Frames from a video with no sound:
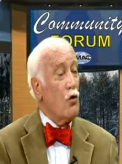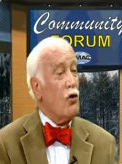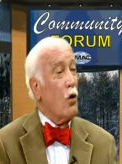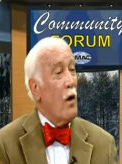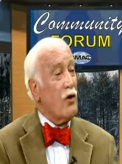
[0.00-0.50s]

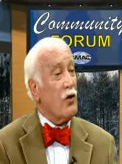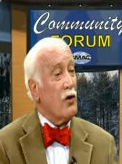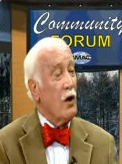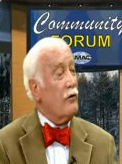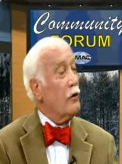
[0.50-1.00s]
the
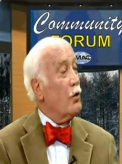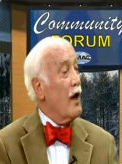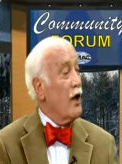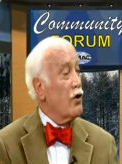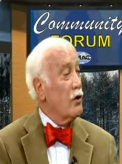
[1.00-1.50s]
question of the
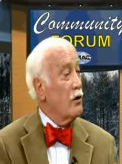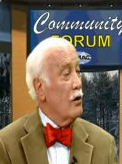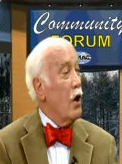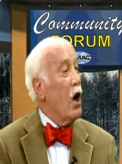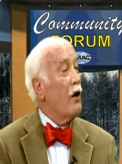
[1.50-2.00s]
location
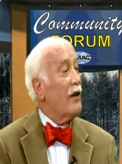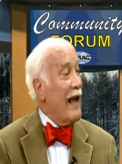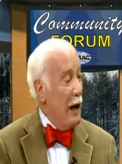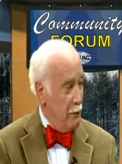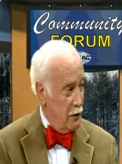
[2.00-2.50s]
of the
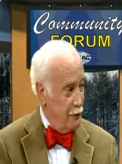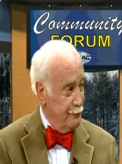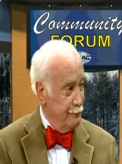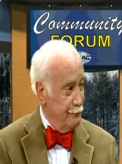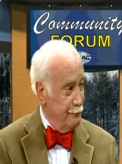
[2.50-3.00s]
capital.
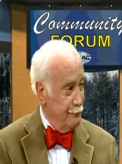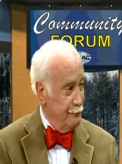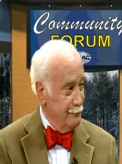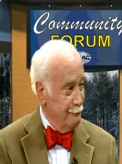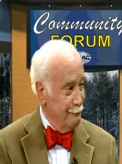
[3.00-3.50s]

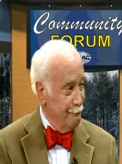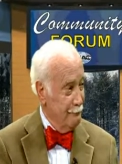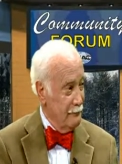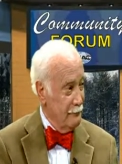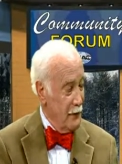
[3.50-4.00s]

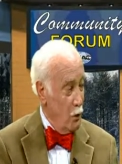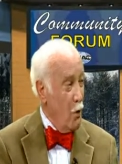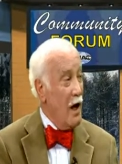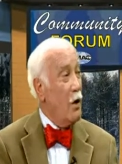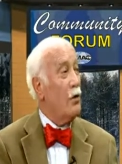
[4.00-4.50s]

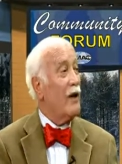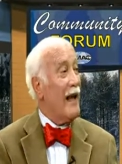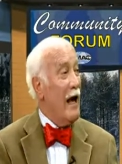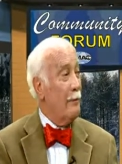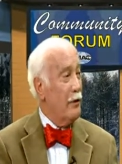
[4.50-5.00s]
Where will the
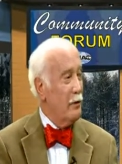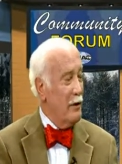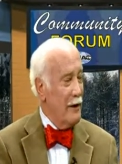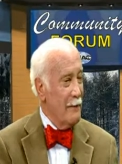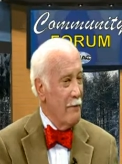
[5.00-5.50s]
capital
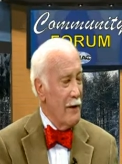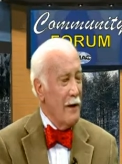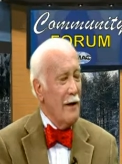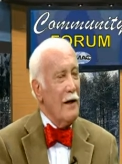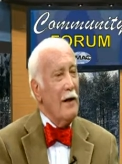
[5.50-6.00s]
be?
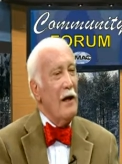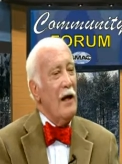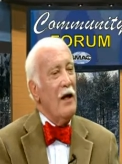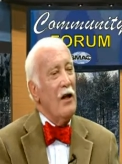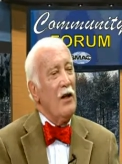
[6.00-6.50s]

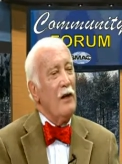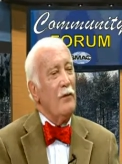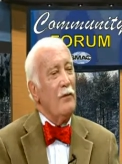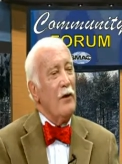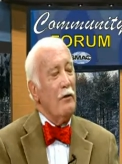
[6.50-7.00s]

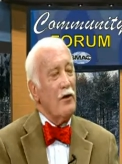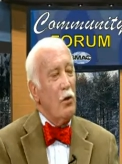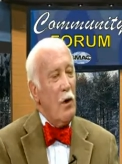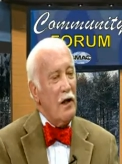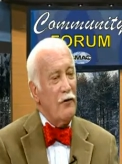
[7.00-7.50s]
There is a
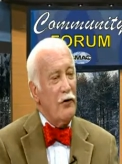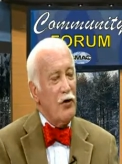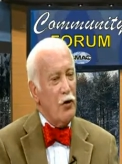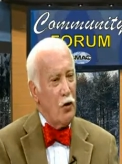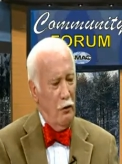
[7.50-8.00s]
wonderful
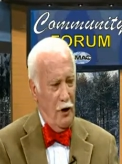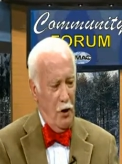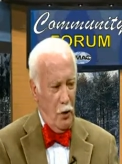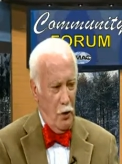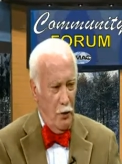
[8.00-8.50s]
story
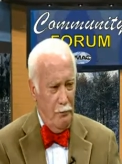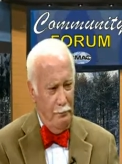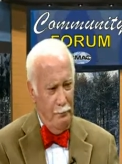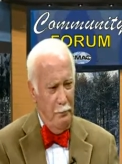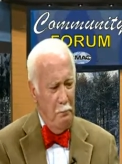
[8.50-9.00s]
told,
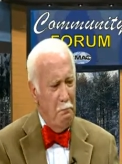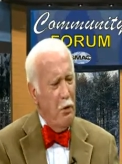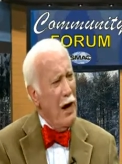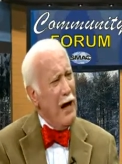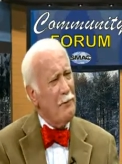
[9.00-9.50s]

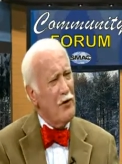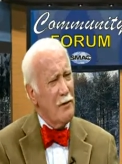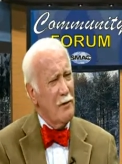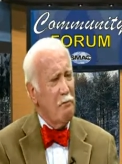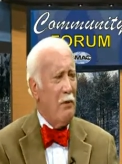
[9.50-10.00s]
perhaps
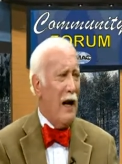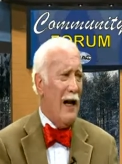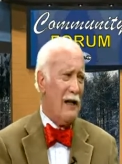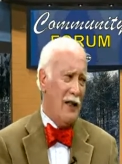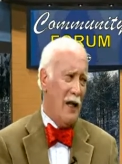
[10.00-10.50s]

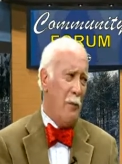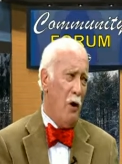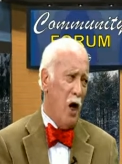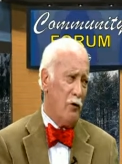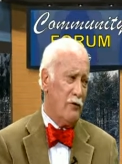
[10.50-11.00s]
partly
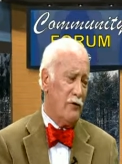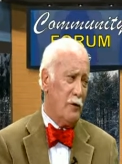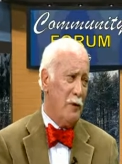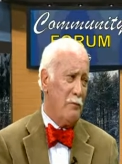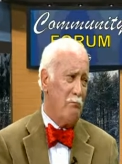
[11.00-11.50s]
apocryphal,
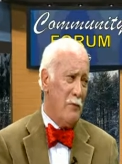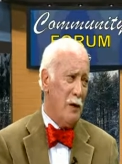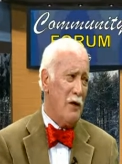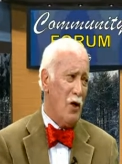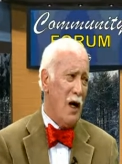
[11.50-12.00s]
but
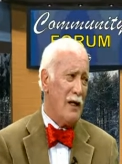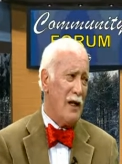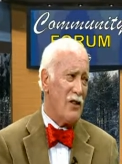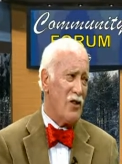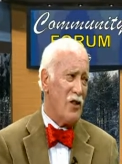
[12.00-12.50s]
maybe not
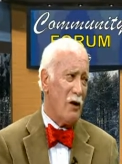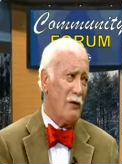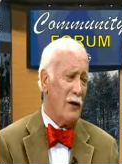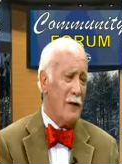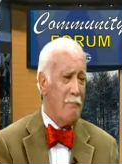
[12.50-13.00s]

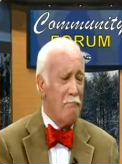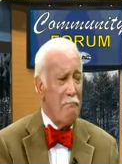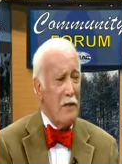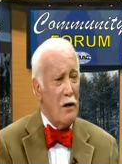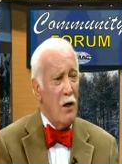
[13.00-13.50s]
necessarily,
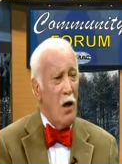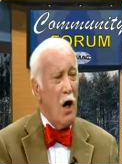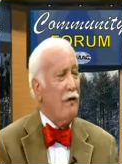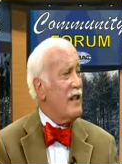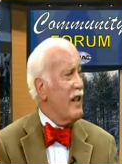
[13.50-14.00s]

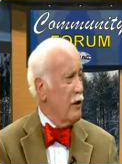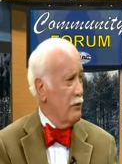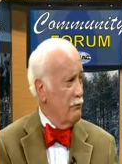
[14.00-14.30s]
of a dinner.